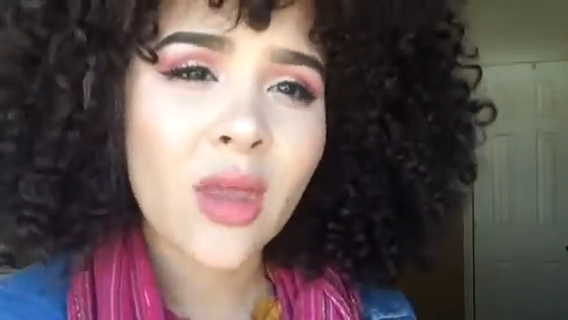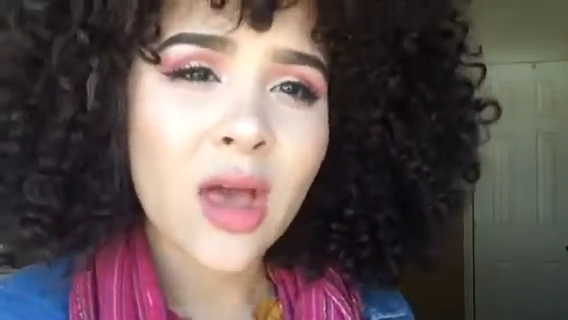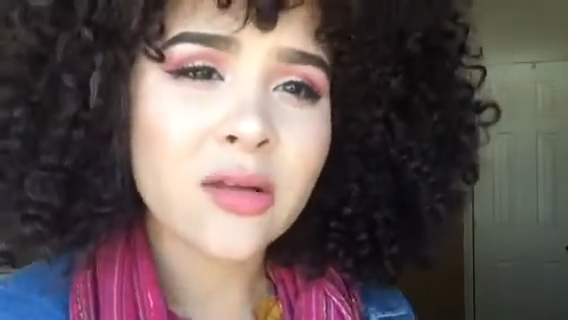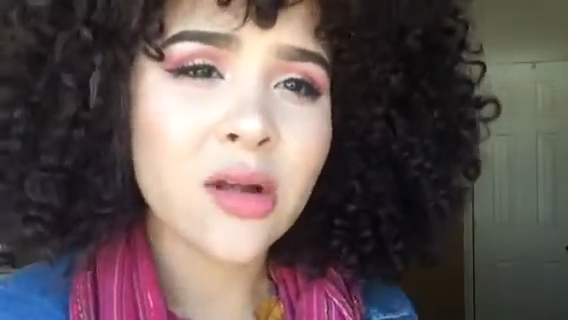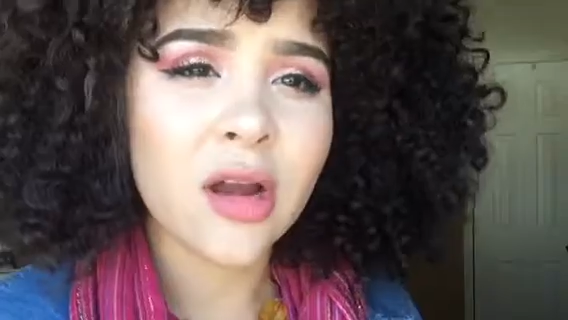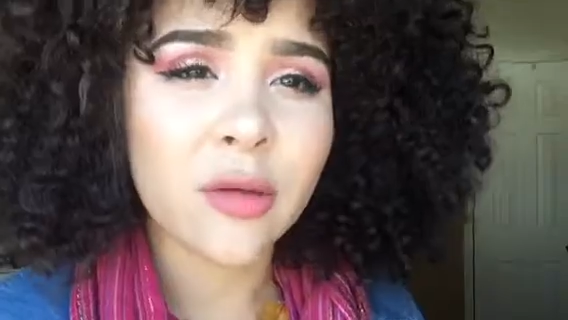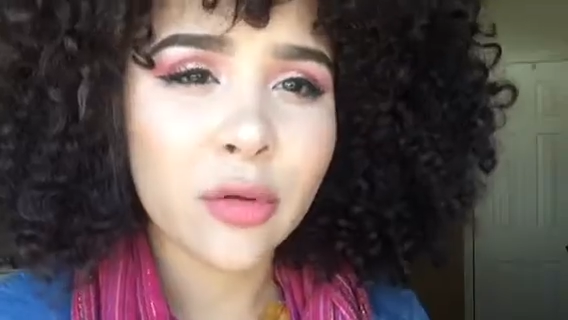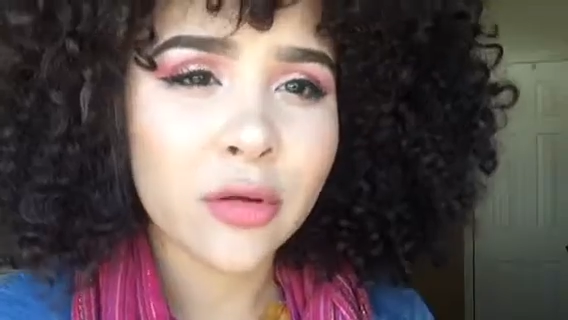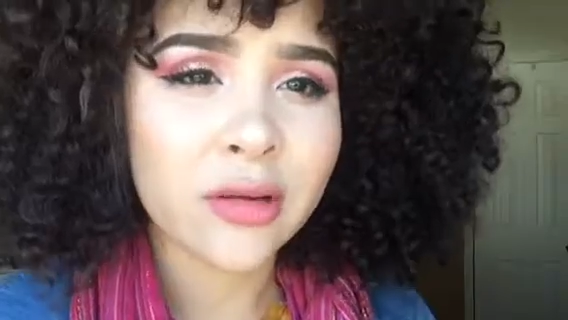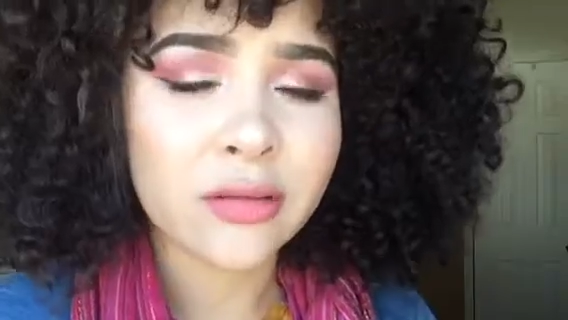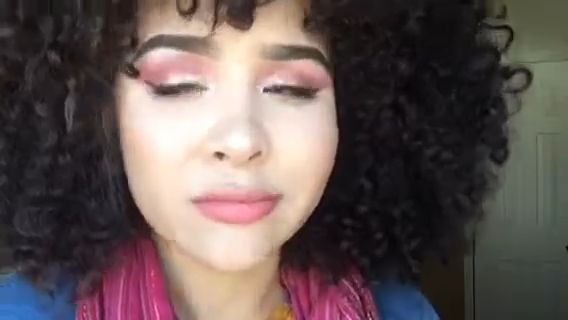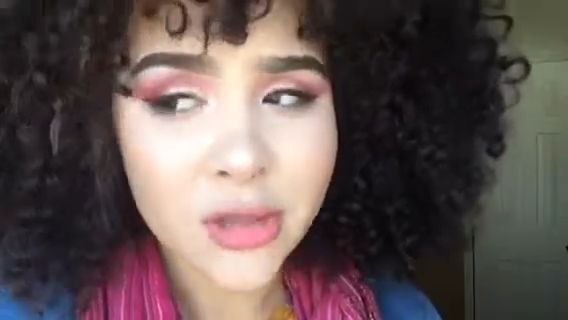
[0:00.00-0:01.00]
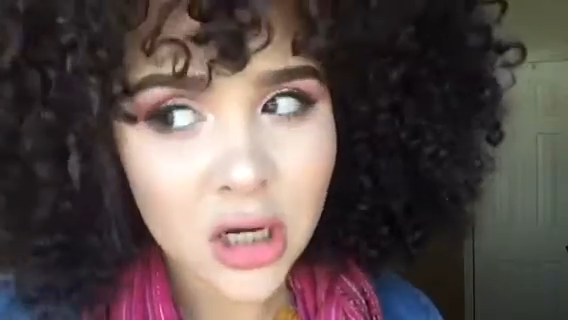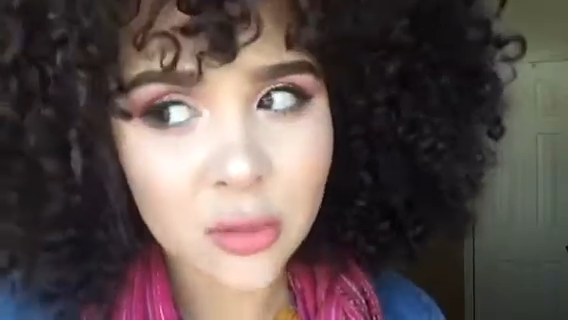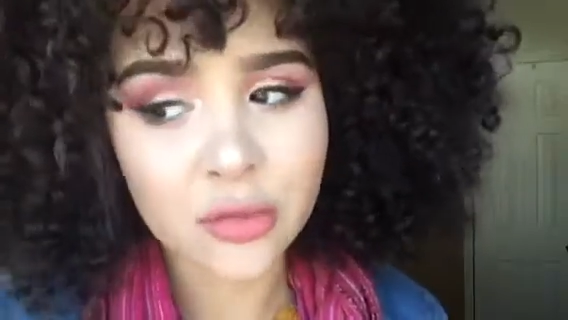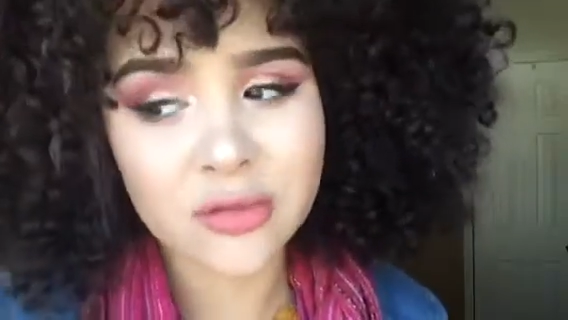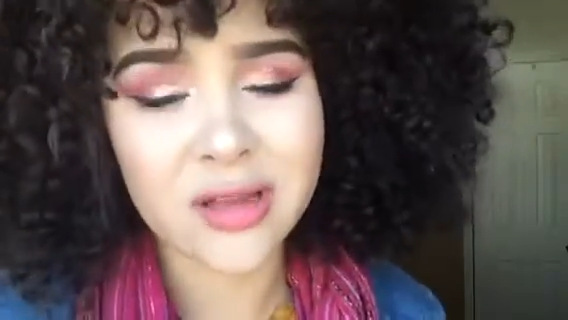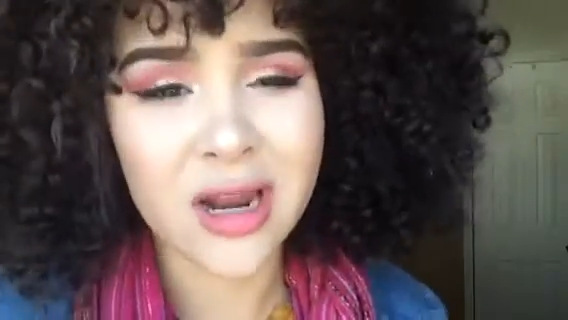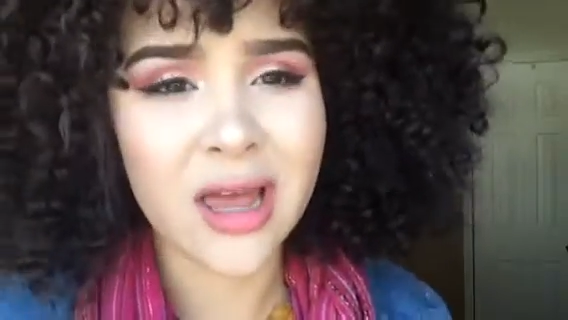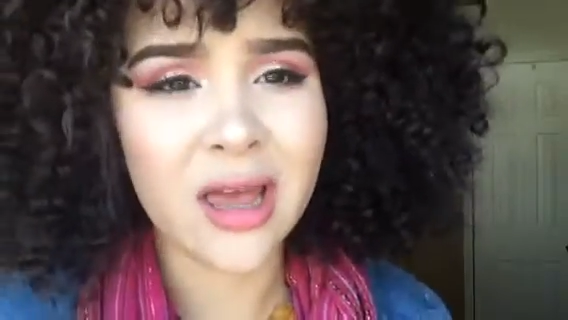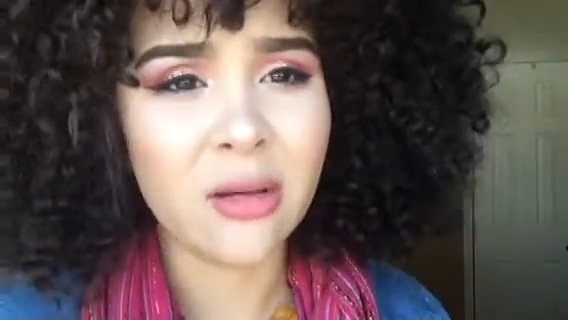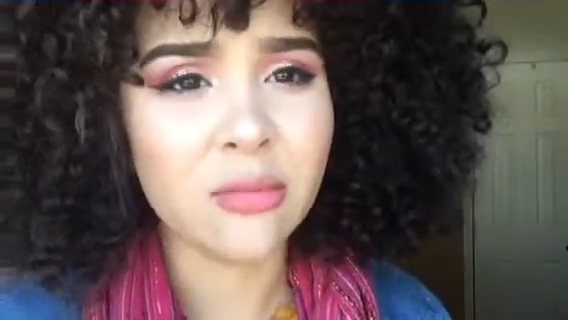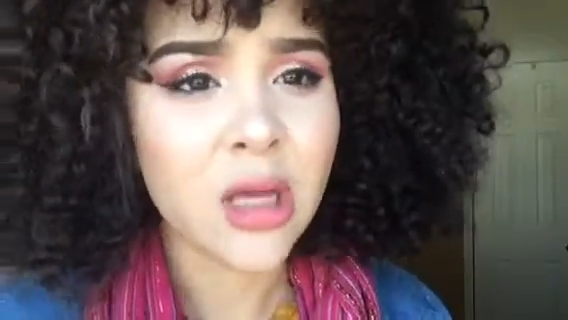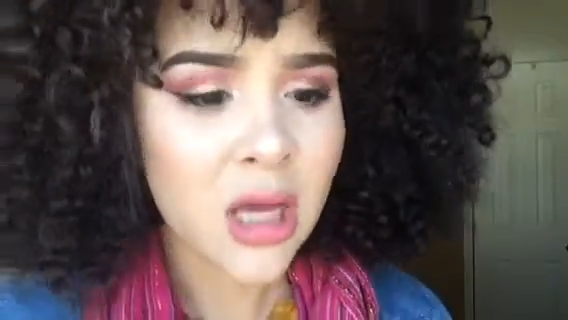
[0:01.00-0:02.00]
as an honest person that I
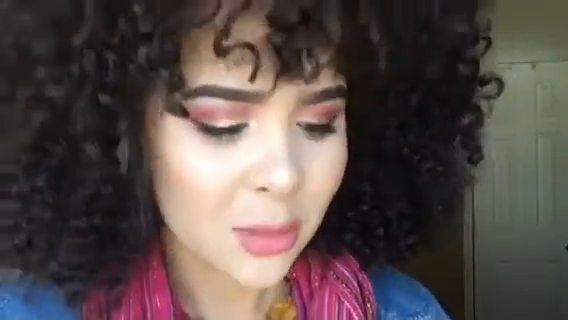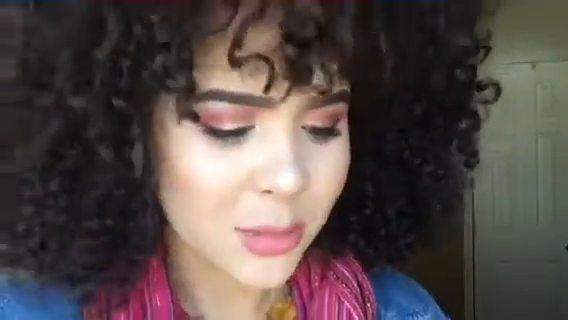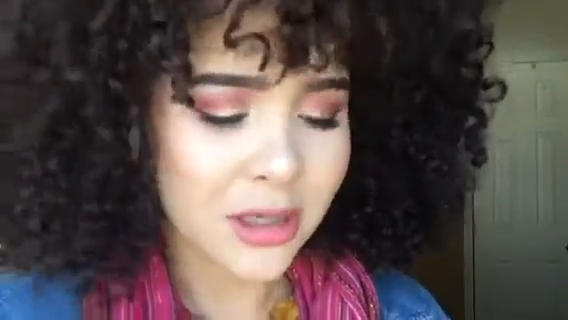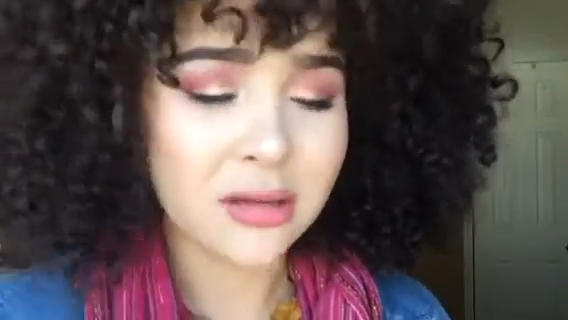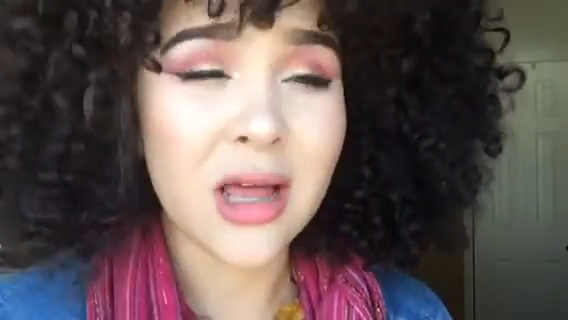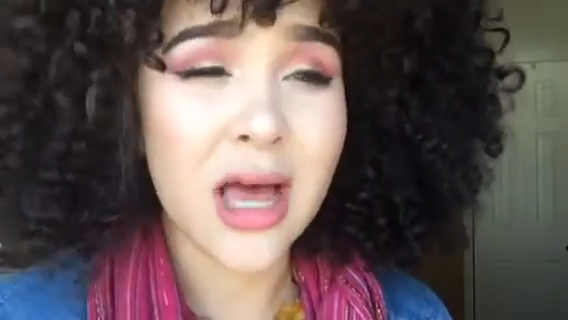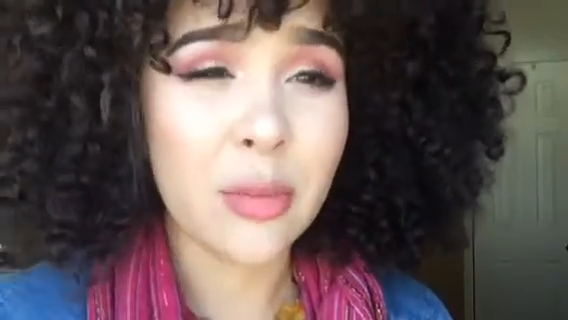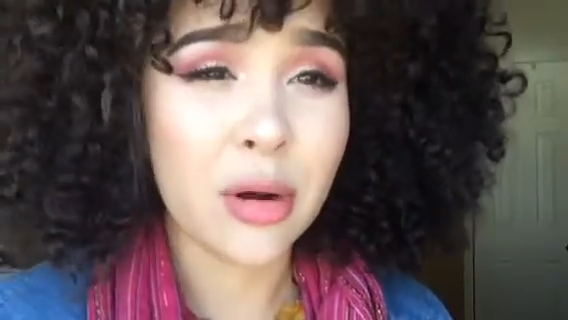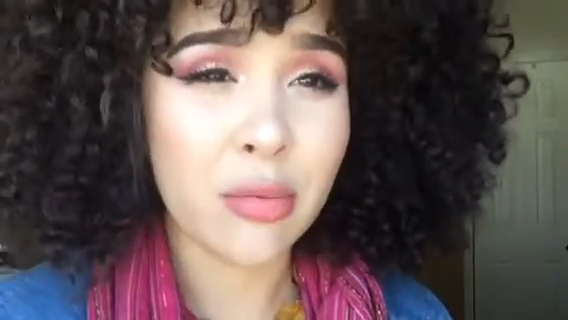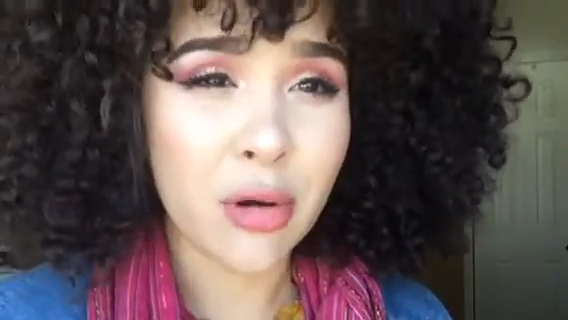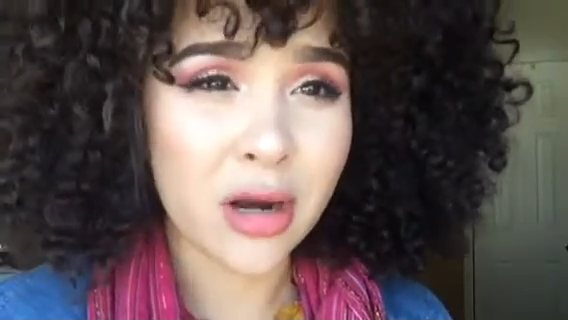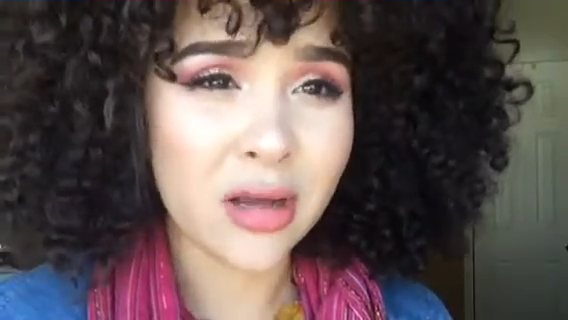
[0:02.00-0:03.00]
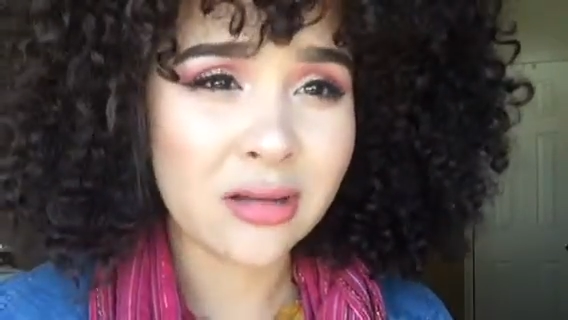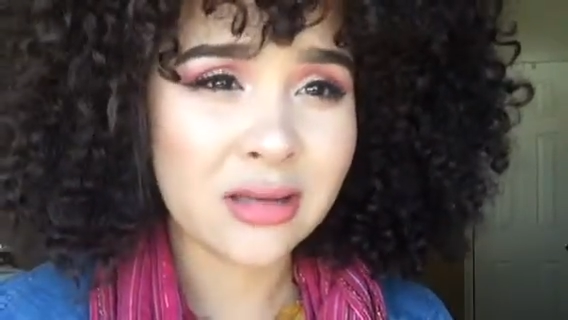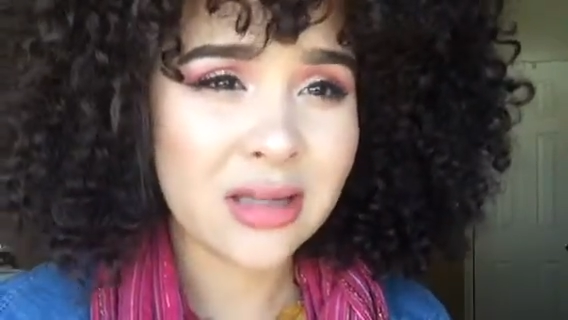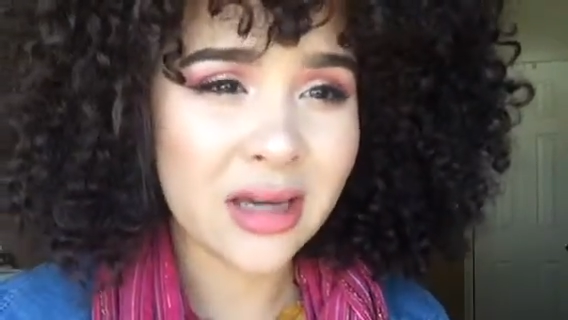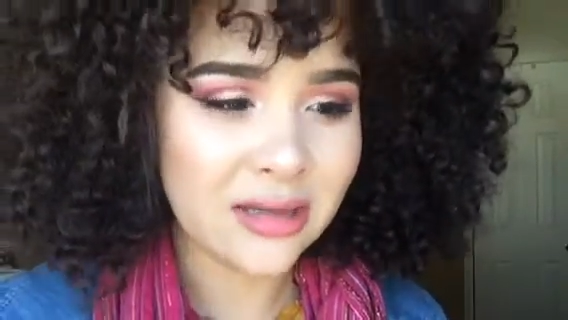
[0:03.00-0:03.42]
am, I'm not gonna lie about a product.